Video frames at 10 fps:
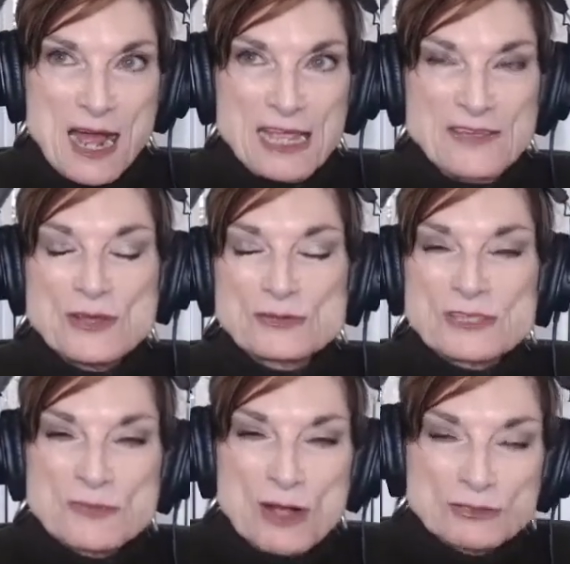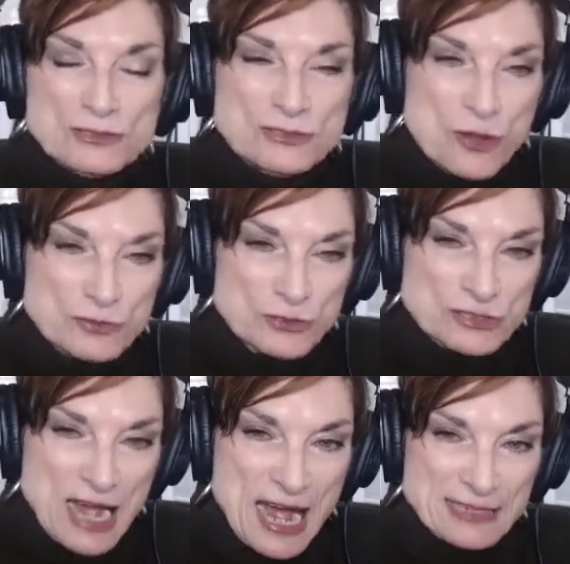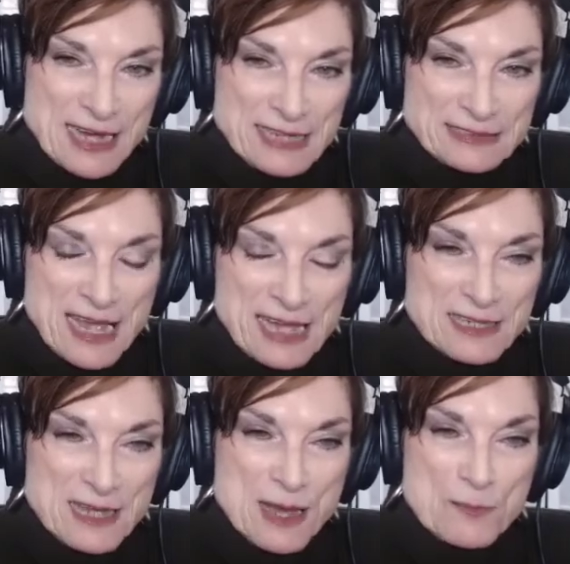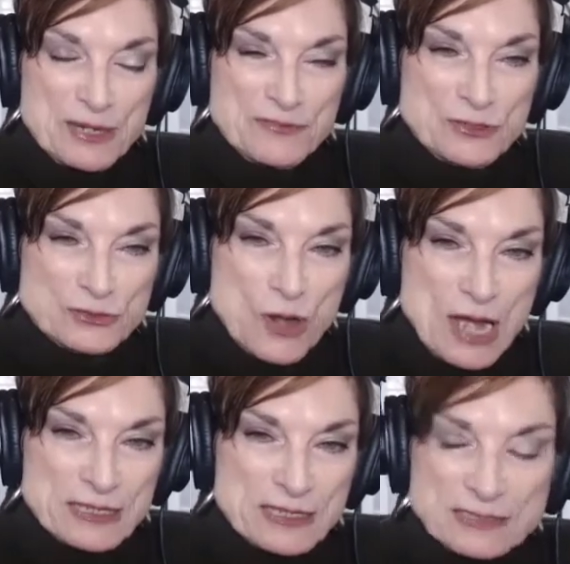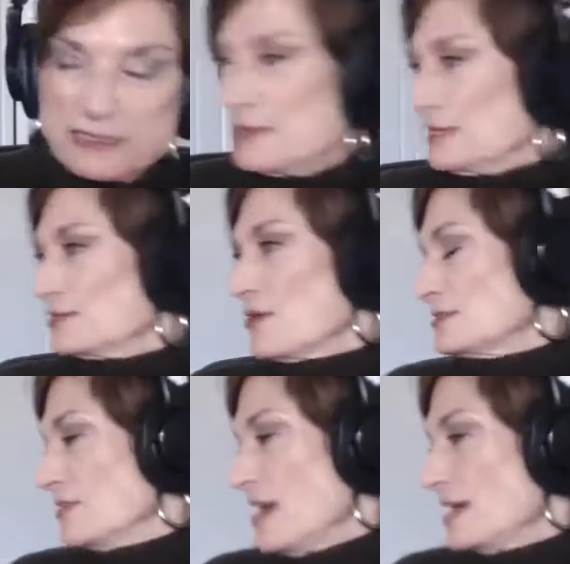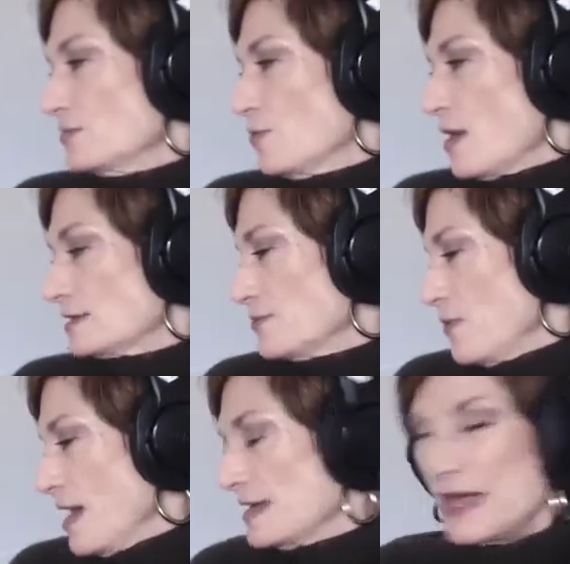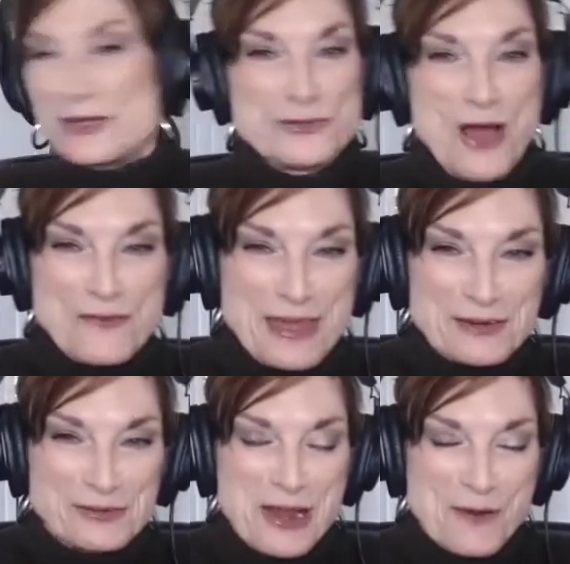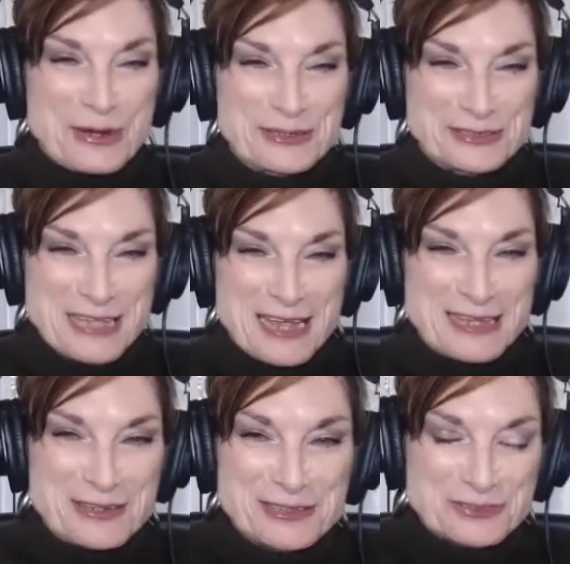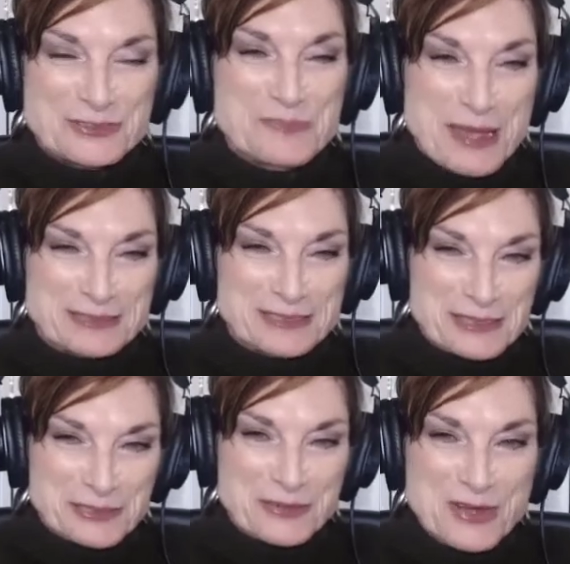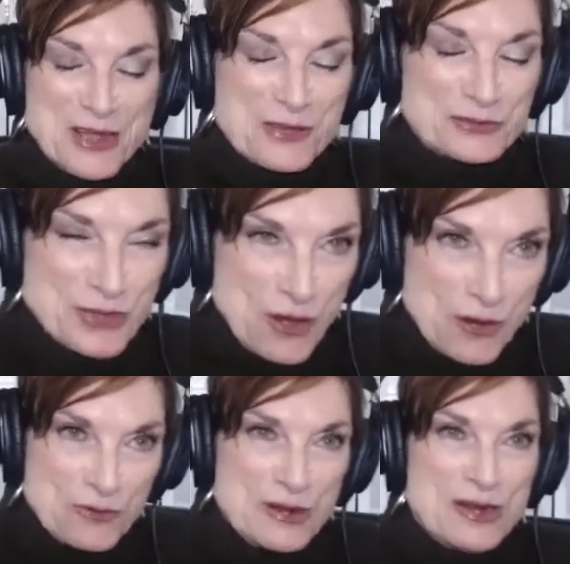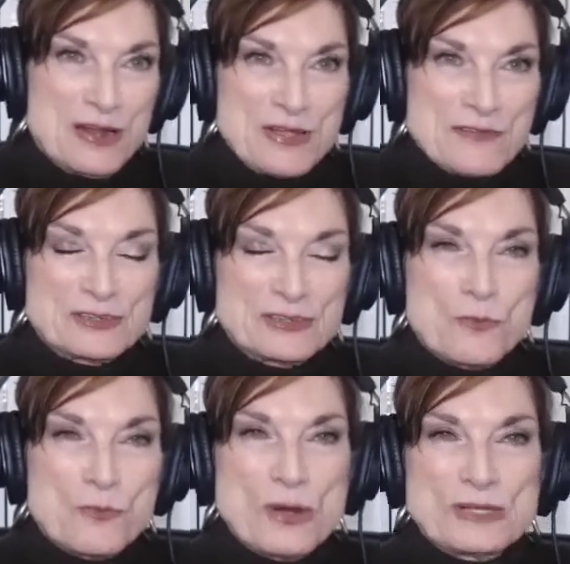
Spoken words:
even though some cultures don't use eye contact, but if you're talking and somebody turns their head and walks away, they don't care what you're saying. They're disrespecting you. So you have to look at